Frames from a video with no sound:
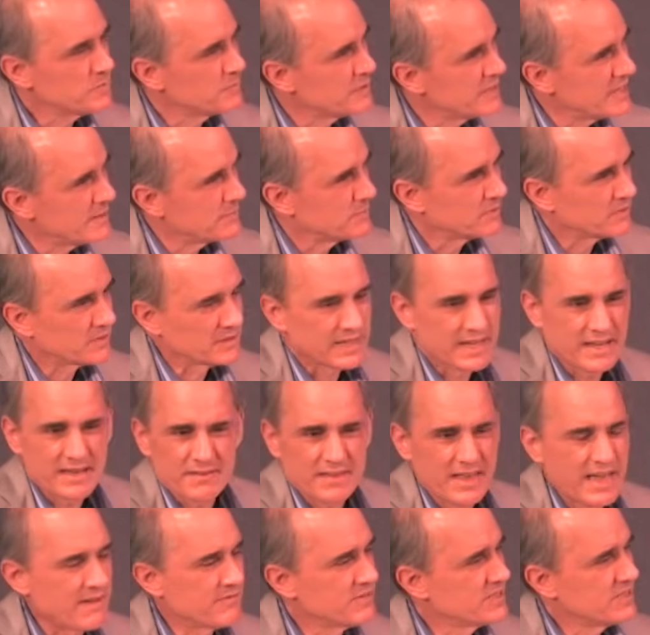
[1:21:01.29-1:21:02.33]
good people, and they,
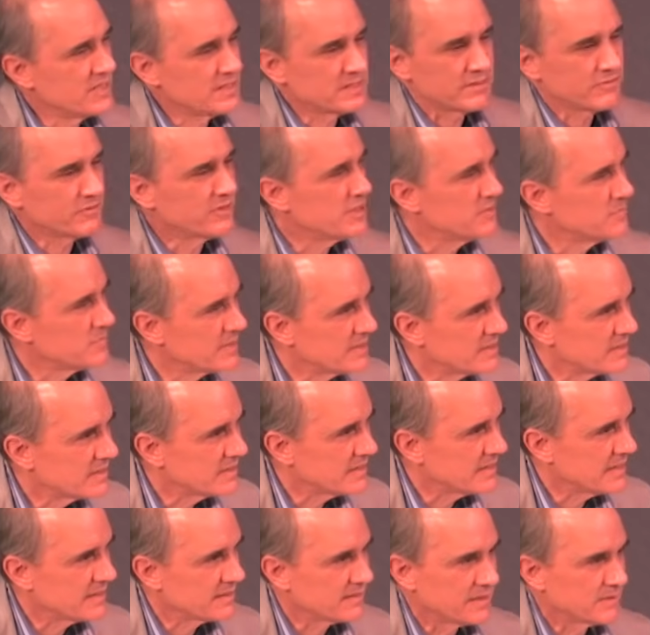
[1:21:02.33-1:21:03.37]
they have a sense of
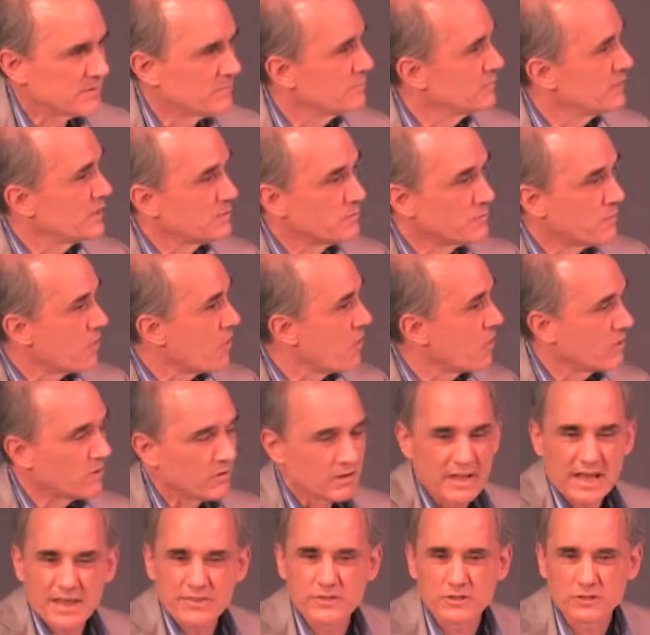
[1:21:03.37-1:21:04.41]
community, and they're, they're
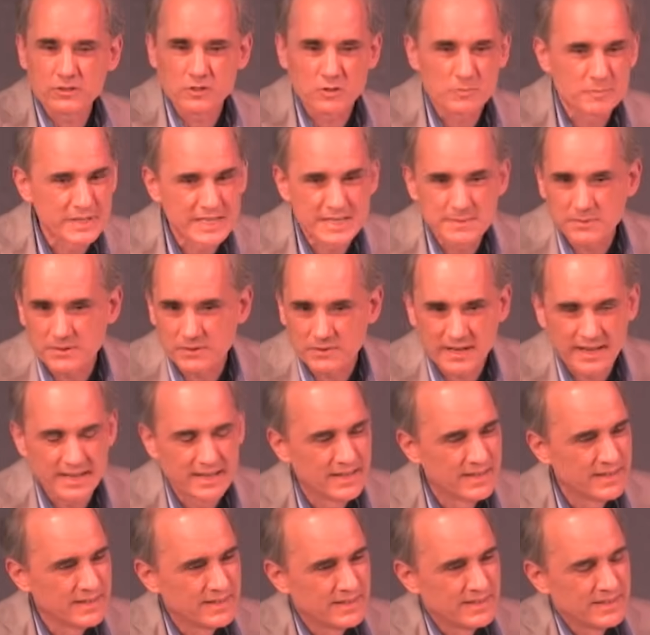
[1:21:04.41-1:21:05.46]
moral, ethical people,
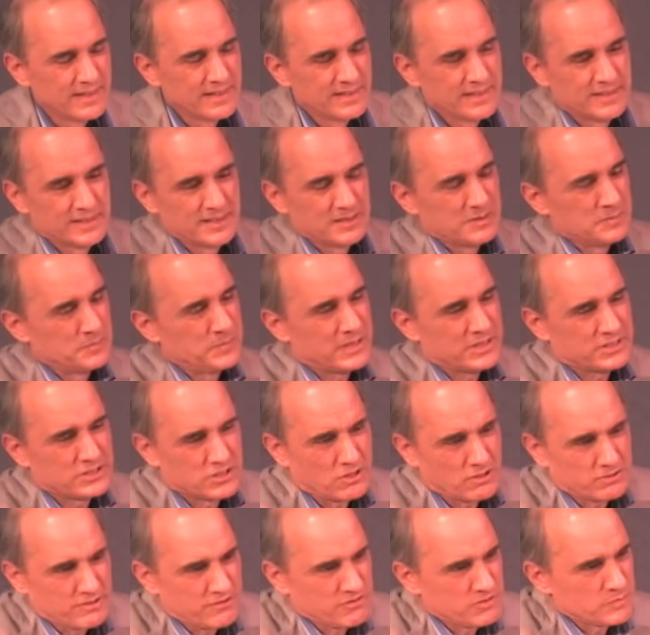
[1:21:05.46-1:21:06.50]
right? But
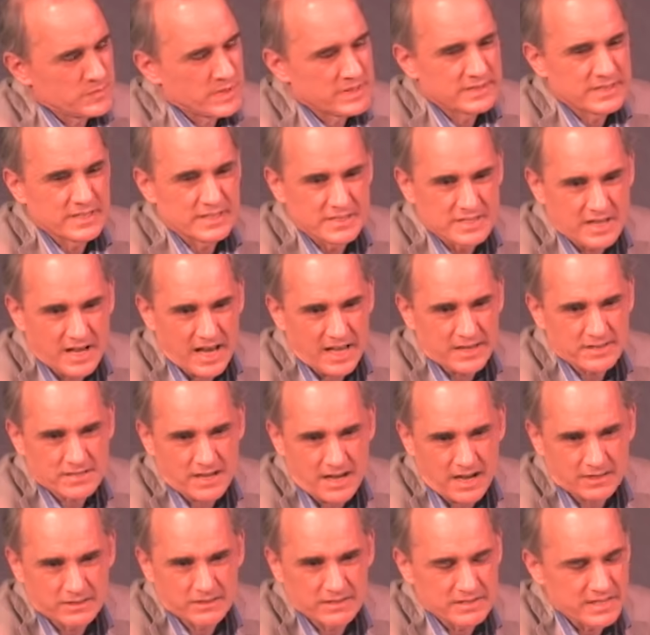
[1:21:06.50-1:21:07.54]
Joseph Smith did not
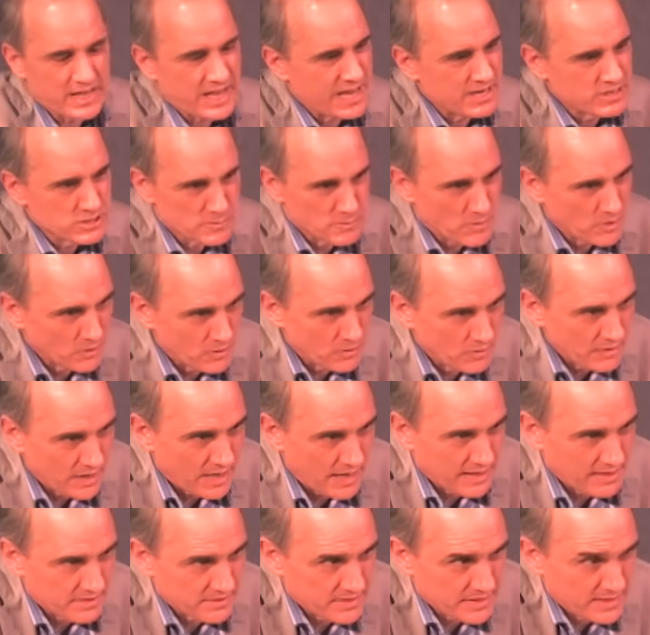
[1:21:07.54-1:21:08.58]
talk to the angel
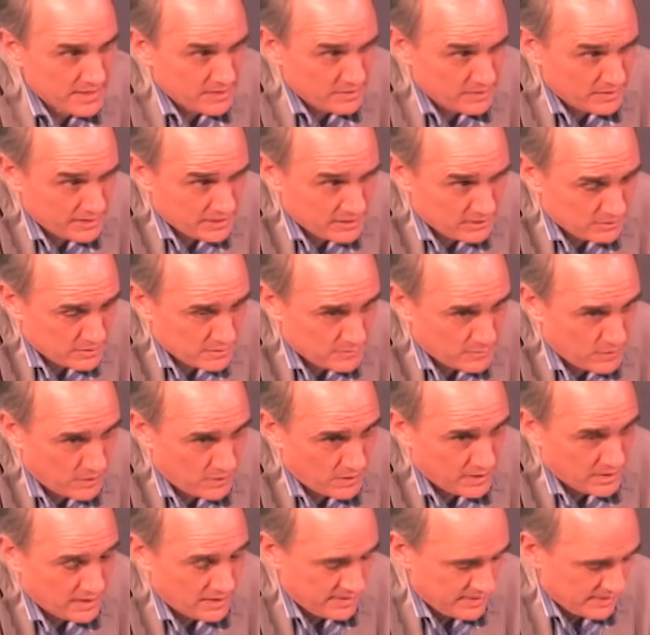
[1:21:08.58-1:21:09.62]
Moroni on the hill, hill
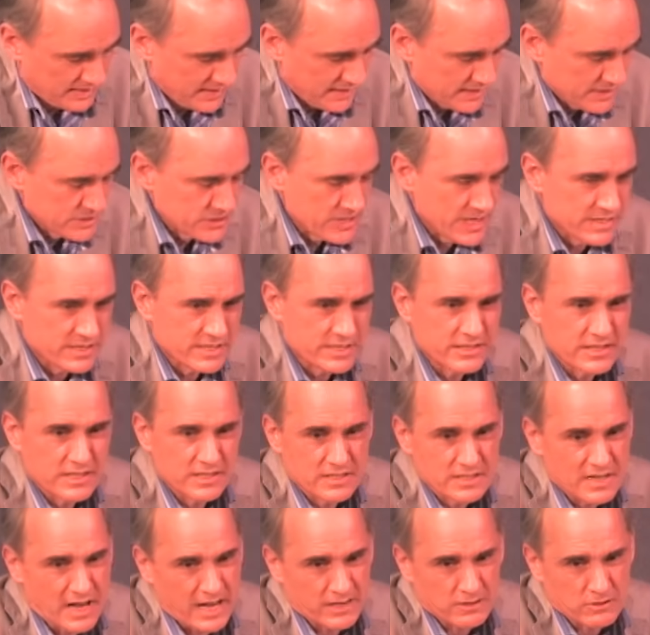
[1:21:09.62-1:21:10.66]
Cumorah. Jesus
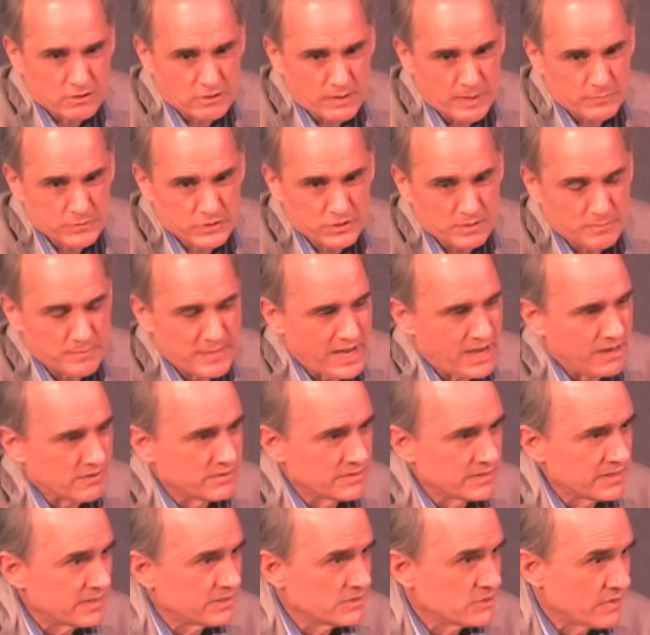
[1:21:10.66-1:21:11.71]
did not go up to a
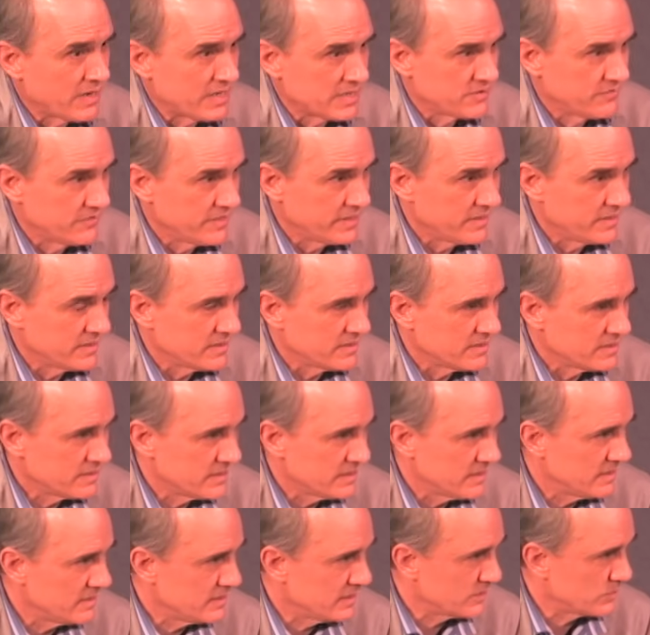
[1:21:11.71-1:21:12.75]
mountain and get transfigured and
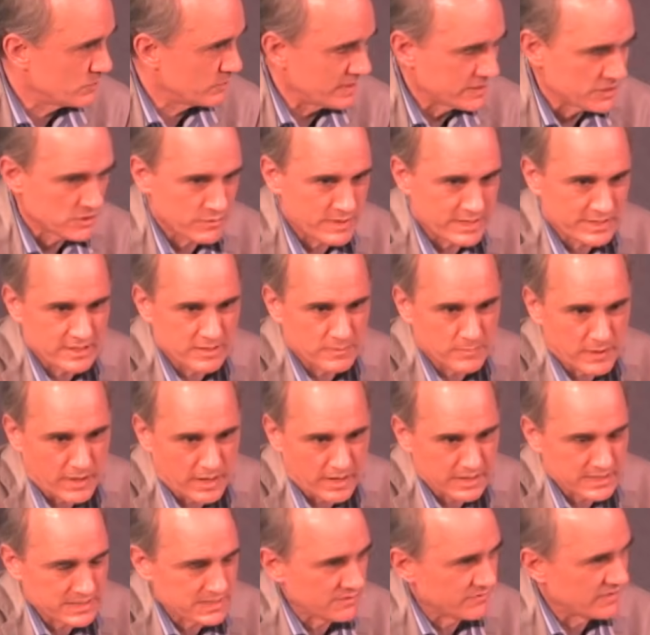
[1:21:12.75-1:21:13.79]
see these resurrected
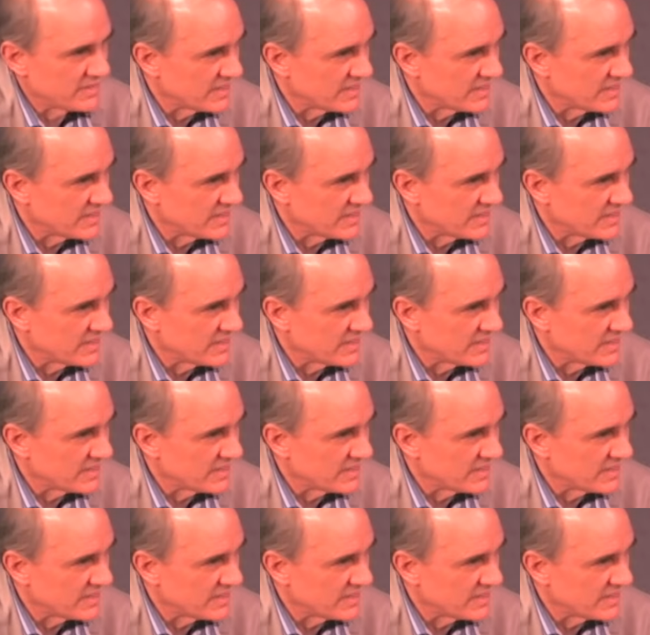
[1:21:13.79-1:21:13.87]
bodies of